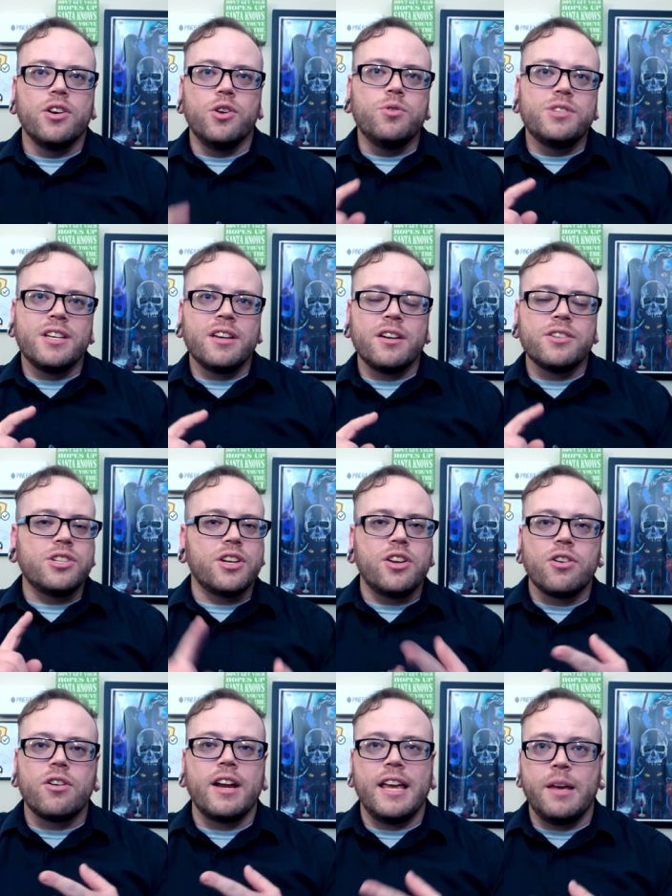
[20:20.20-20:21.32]
using a
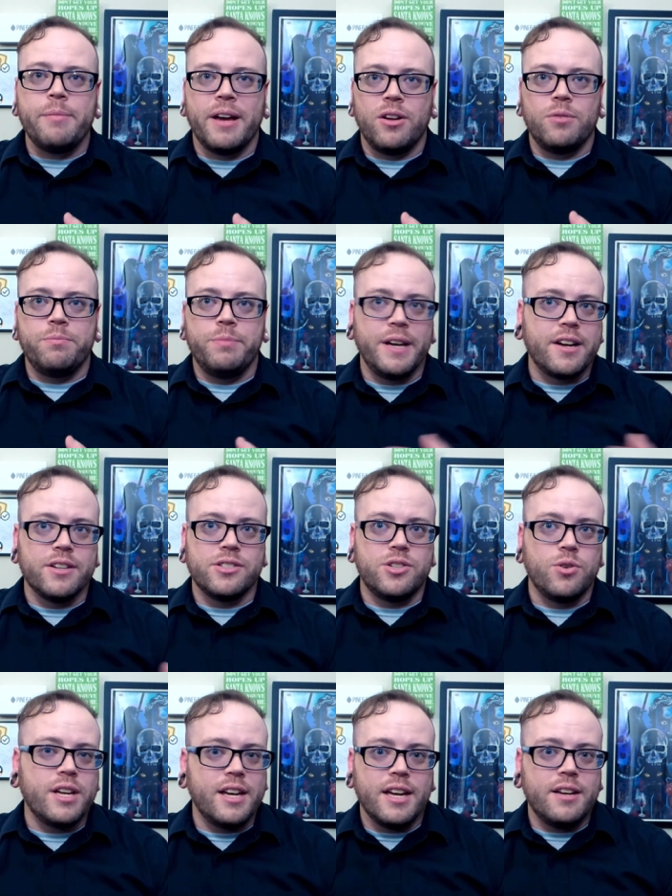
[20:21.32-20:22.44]
secure email, because
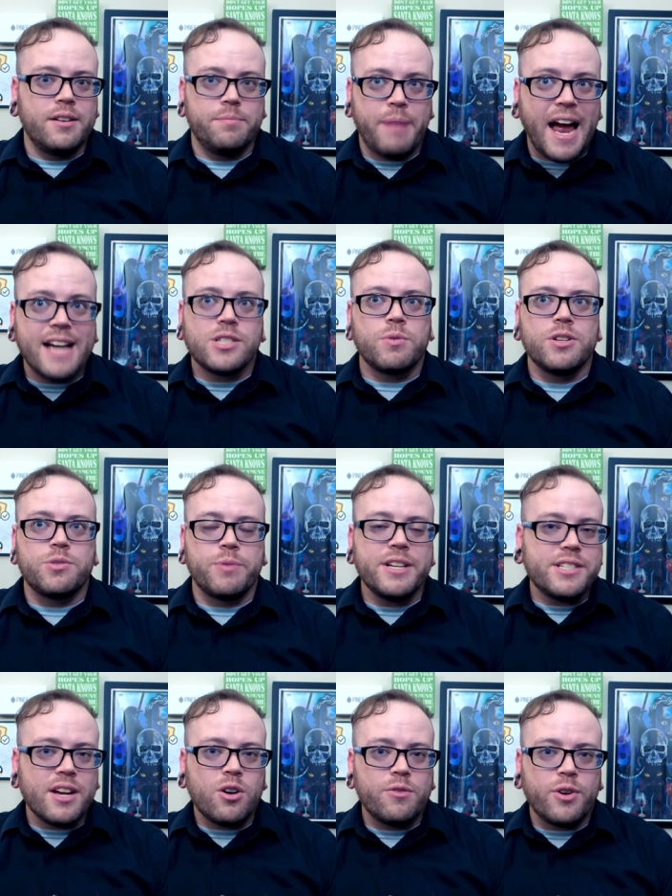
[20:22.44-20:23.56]
you can get passwords
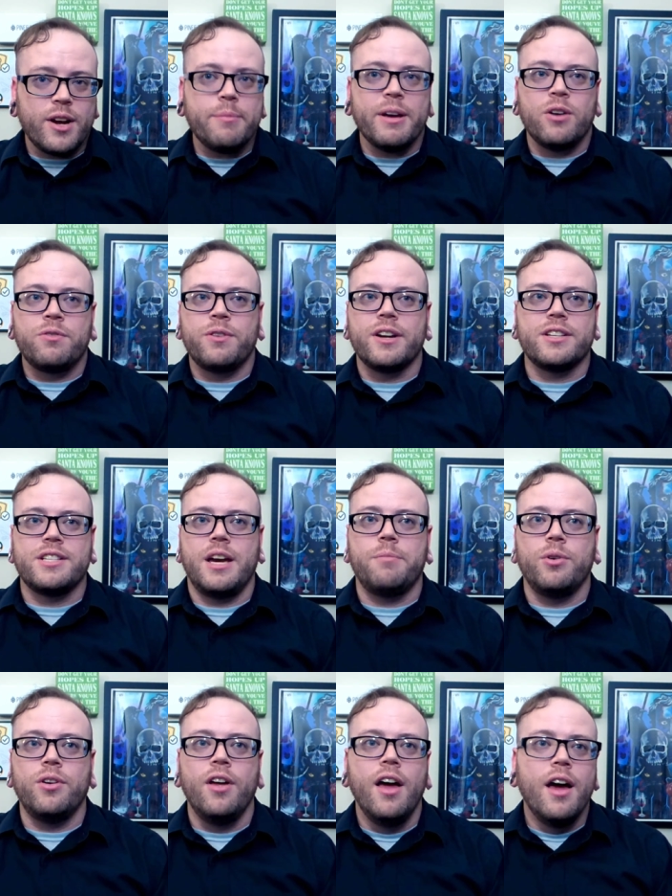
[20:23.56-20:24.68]
reset over email, for
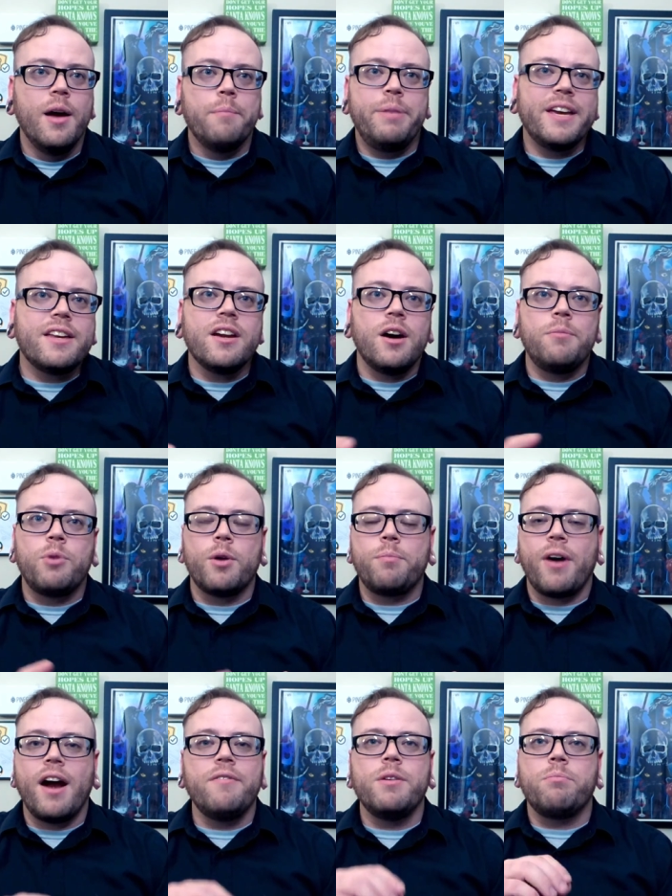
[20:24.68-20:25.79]
example, picking a more
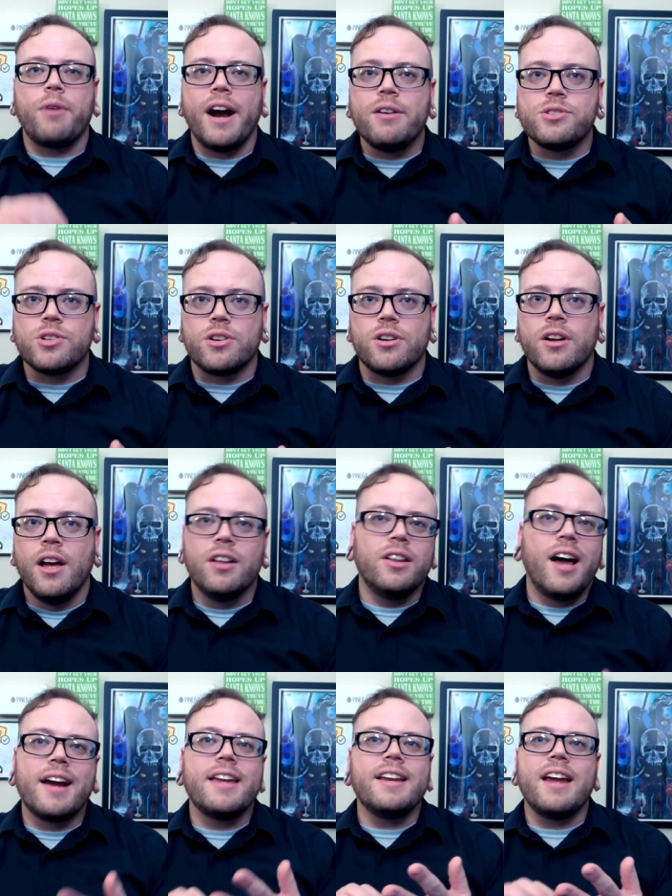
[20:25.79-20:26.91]
private browser,
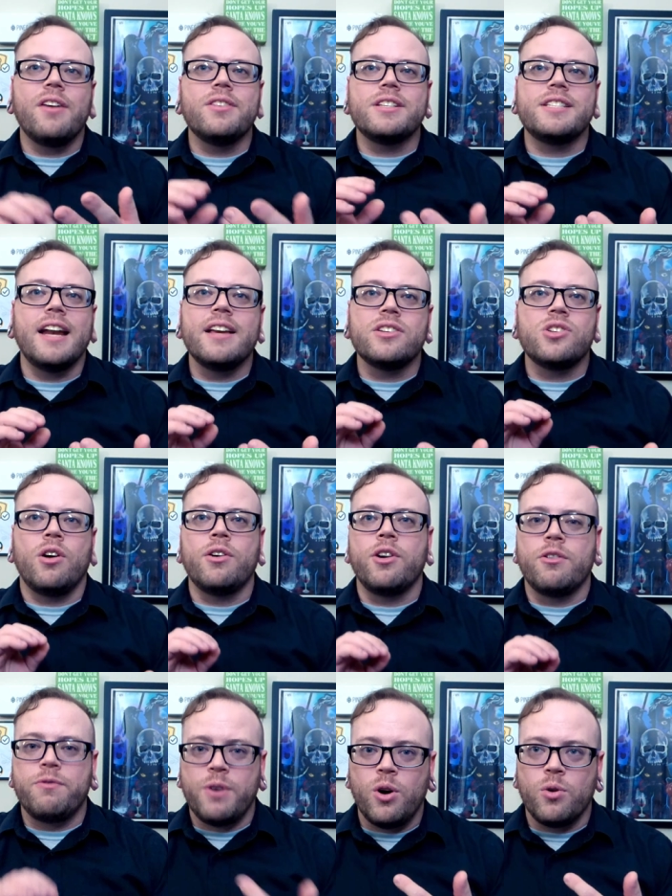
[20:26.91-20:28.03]
locking down the settings on
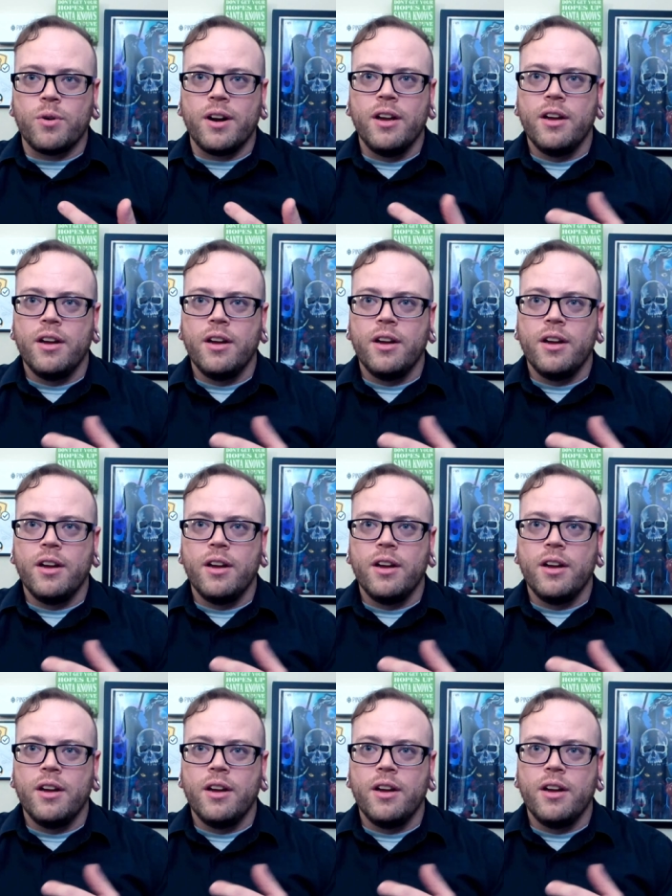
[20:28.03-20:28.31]
your phone.